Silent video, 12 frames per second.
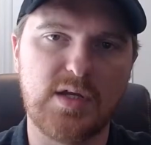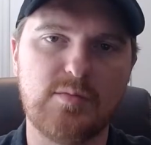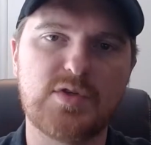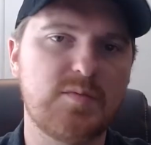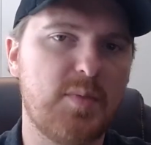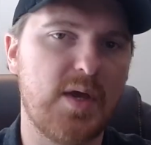
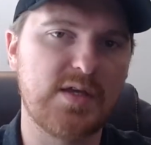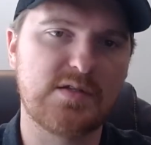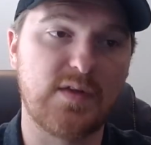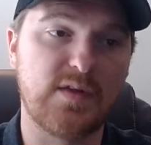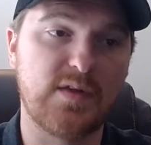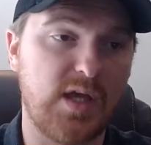just
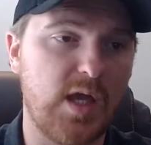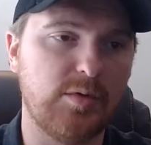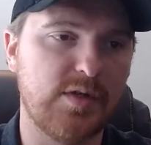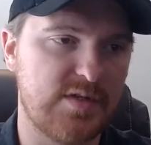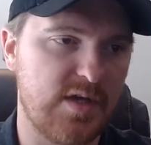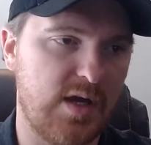based on the cable
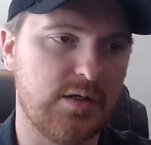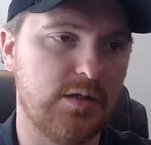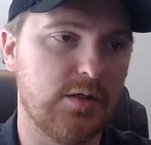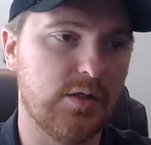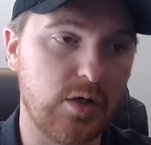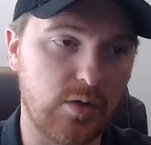design
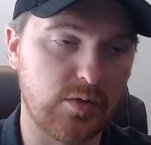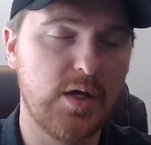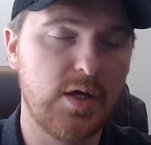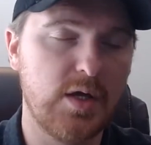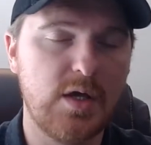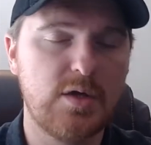alone.
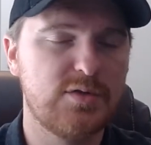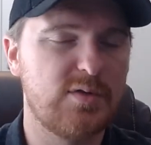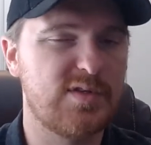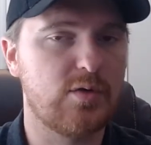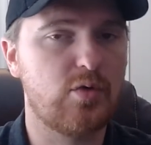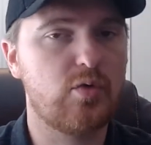So
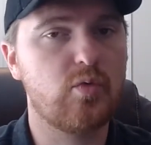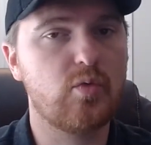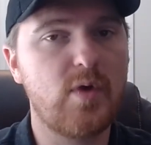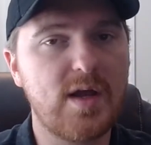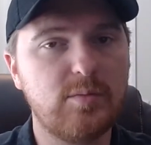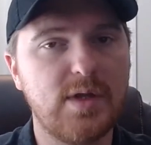it's
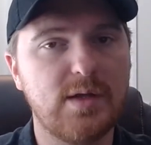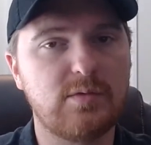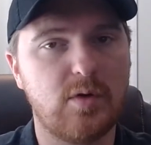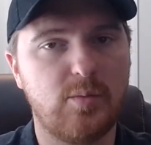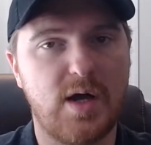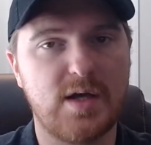incredibly
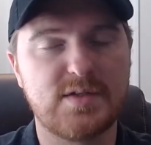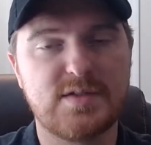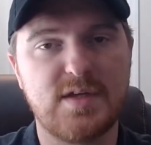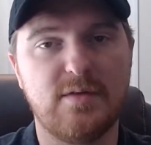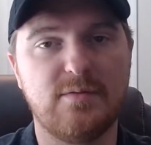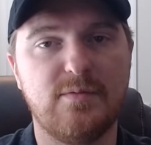
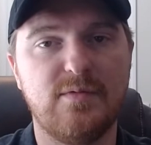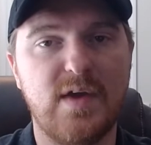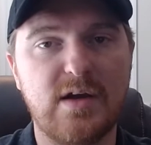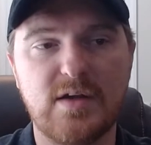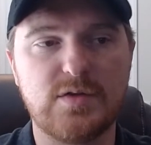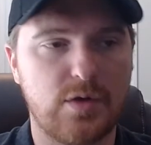robust and
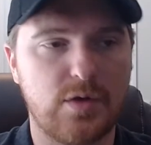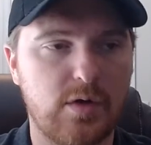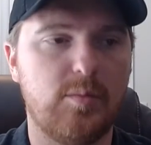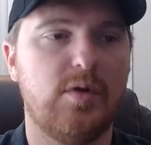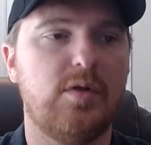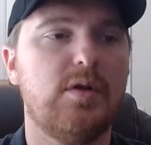very
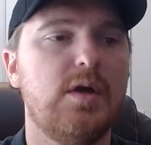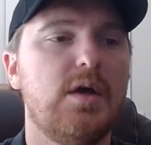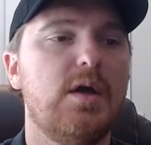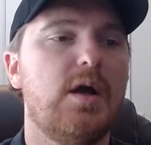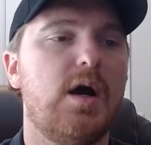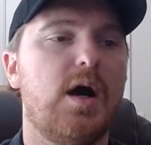durable.
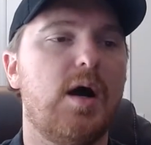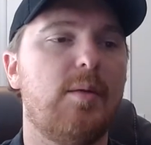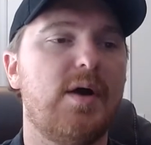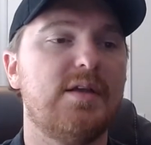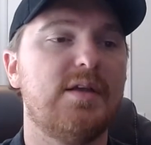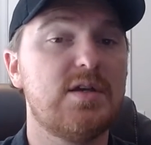
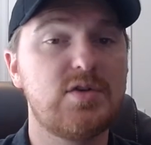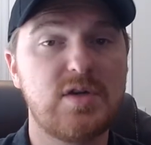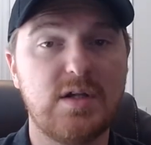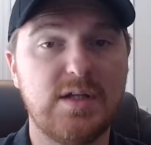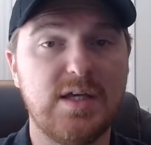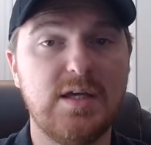
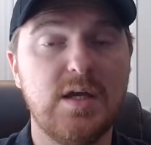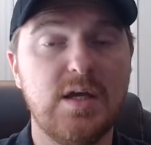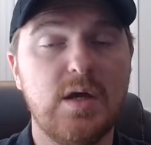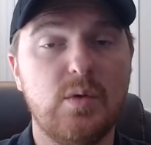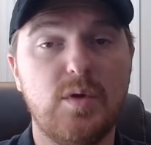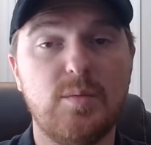Additionally,
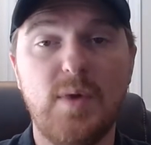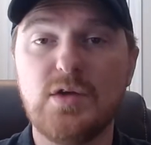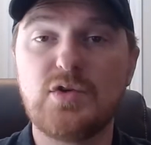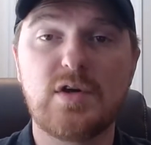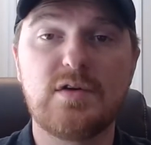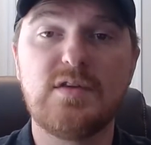we
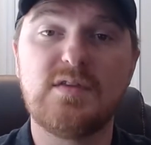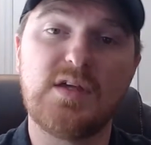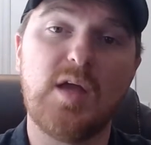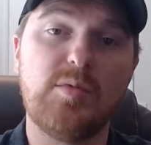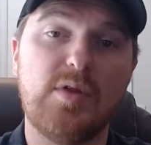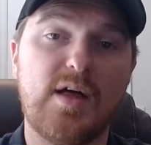made sure that the
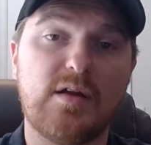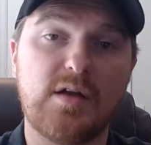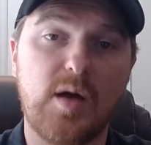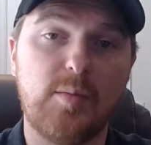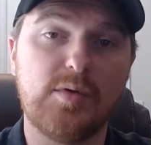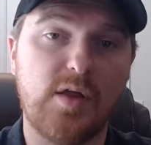cable had a
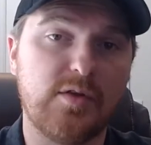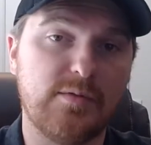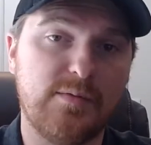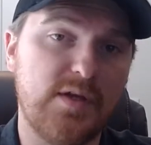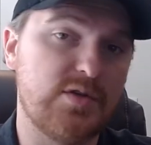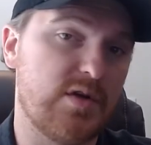couple other
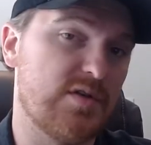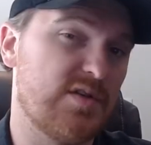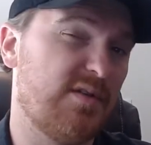features. The